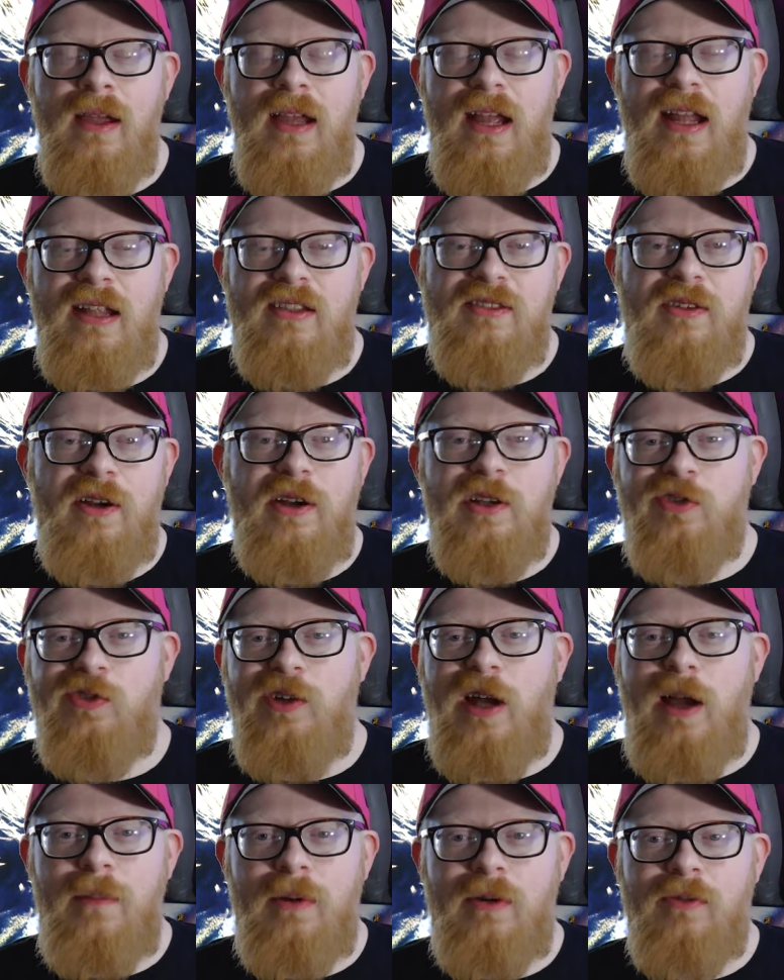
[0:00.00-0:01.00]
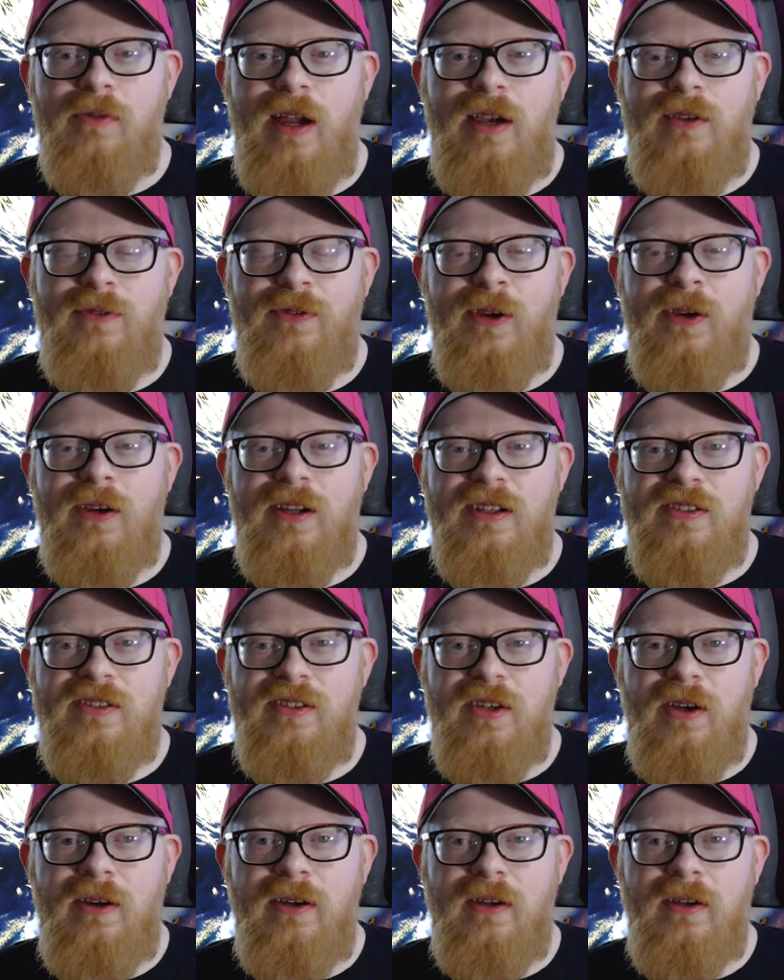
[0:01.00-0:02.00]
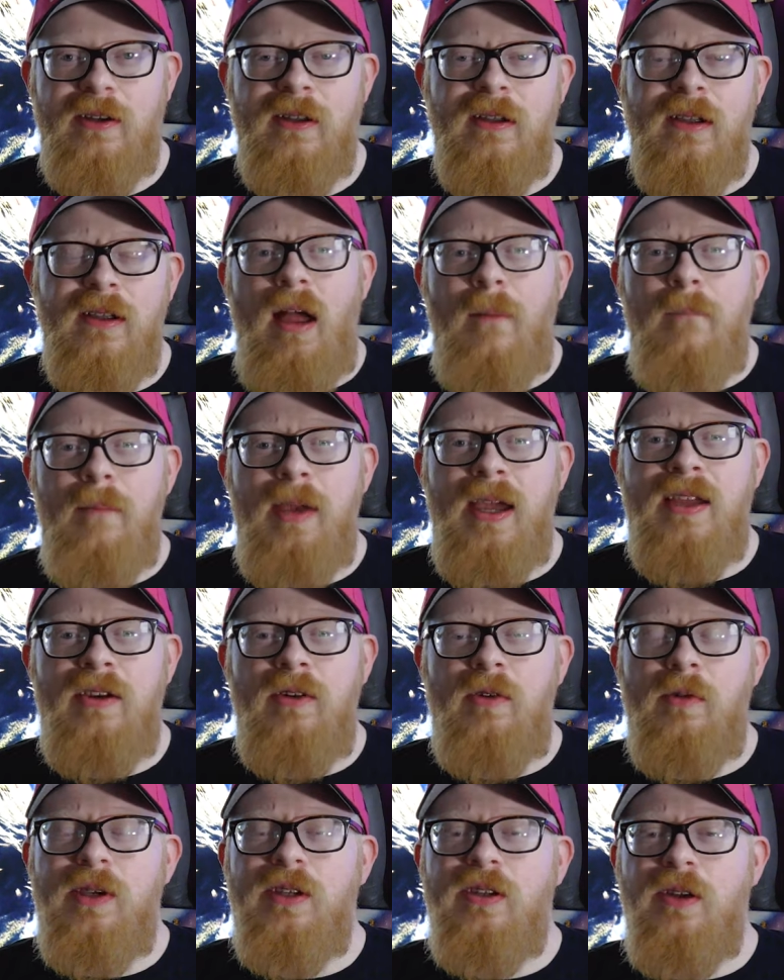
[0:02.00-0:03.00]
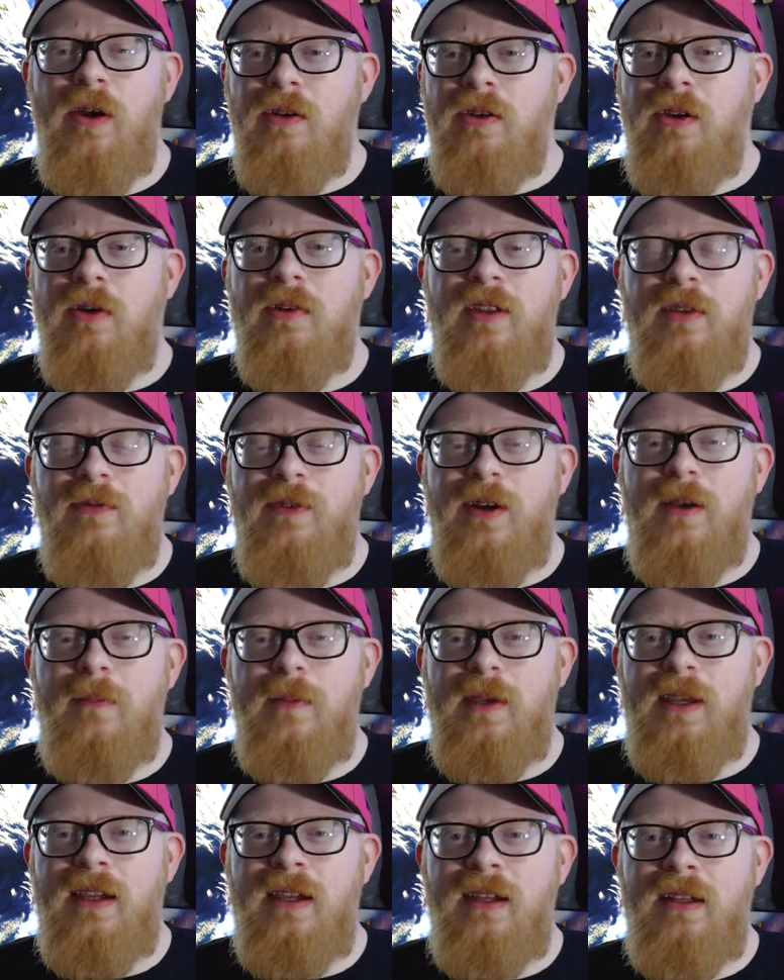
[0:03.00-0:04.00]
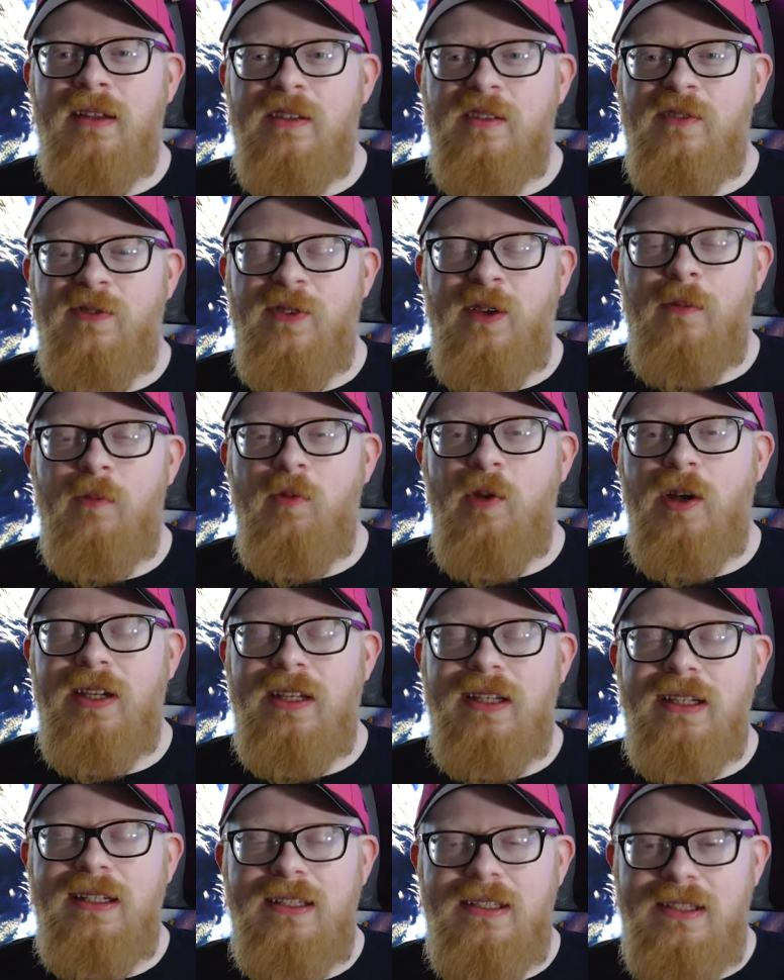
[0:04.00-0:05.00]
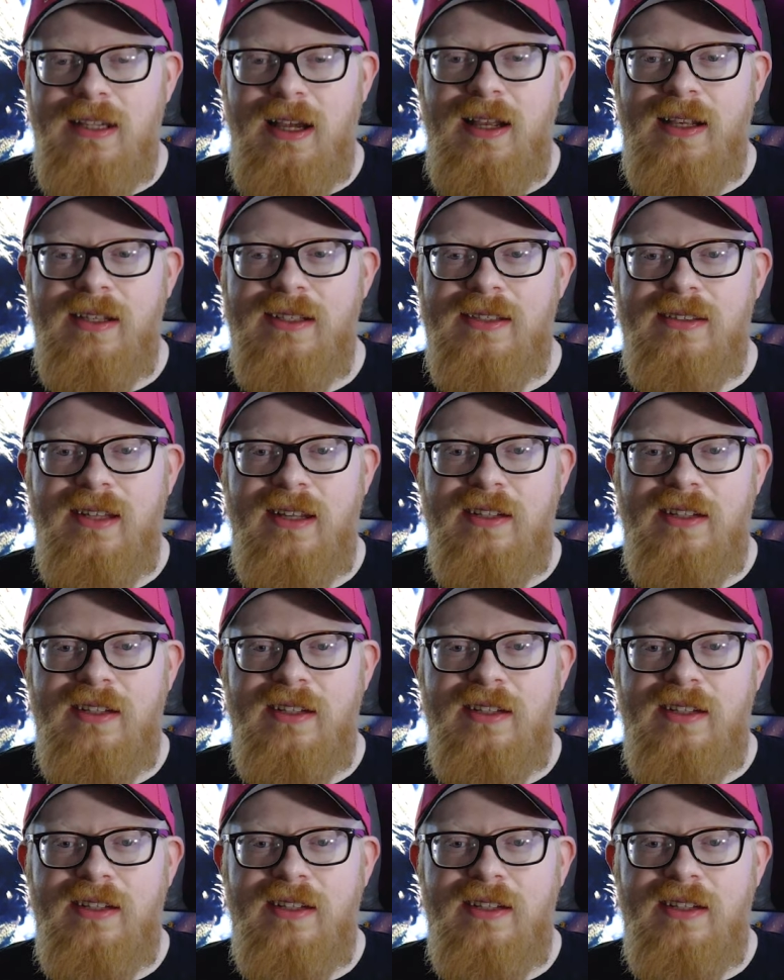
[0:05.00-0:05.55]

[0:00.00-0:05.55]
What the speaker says: It stars Robert Redford as Turner, a man who we don't know at the very beginning of this film what he does.